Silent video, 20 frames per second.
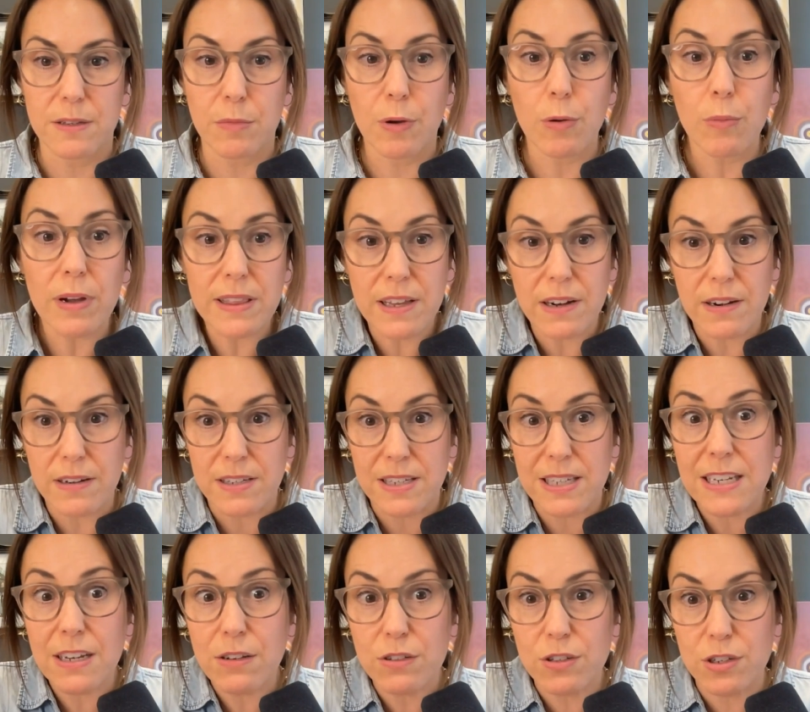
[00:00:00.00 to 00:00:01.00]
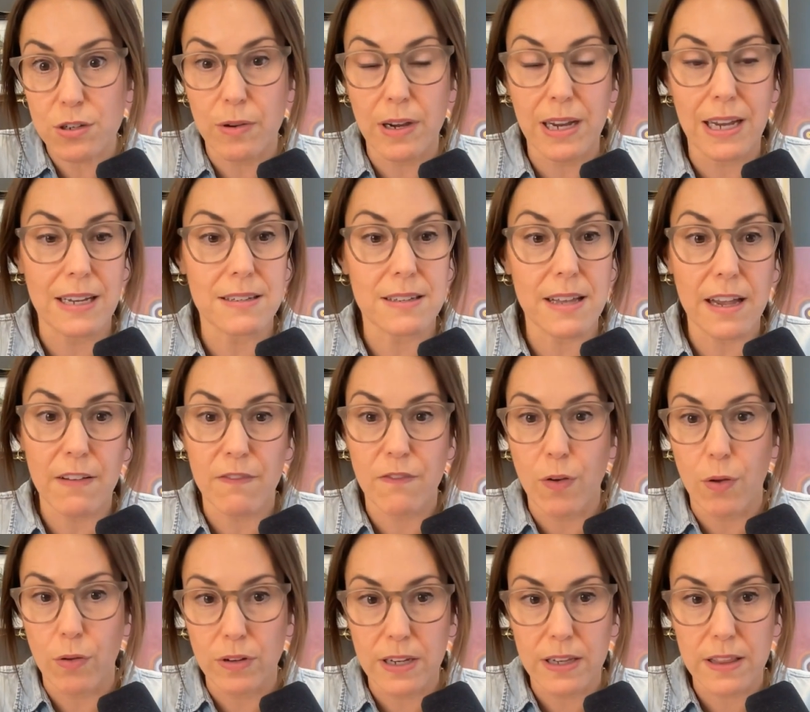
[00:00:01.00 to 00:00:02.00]
But what they're still doing is
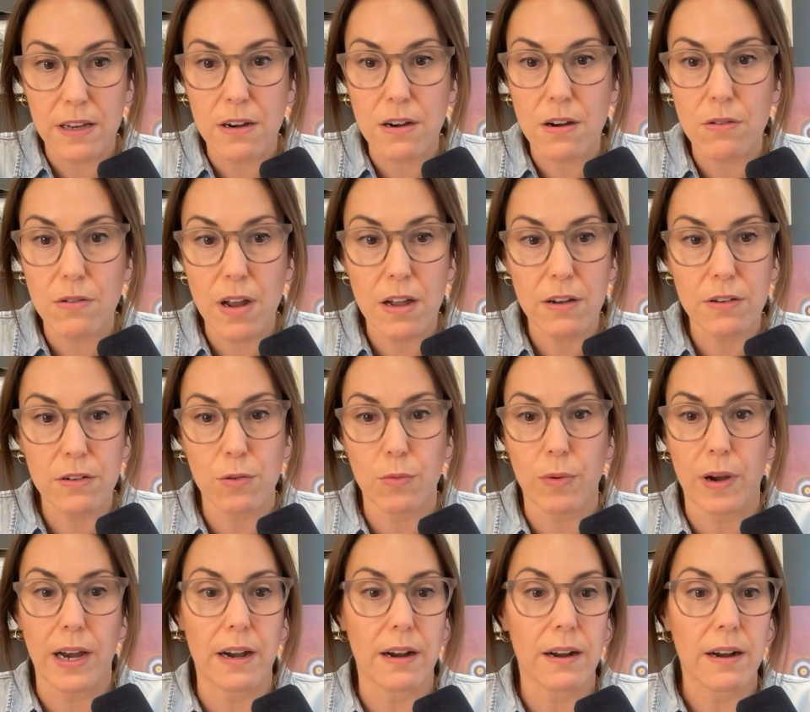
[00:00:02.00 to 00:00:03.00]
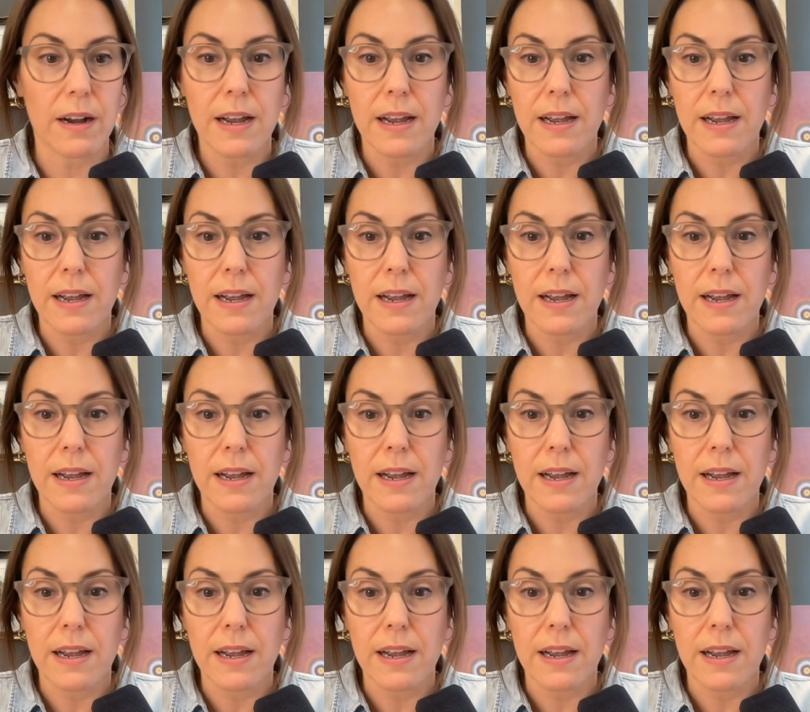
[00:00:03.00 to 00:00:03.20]
folding their own underwear.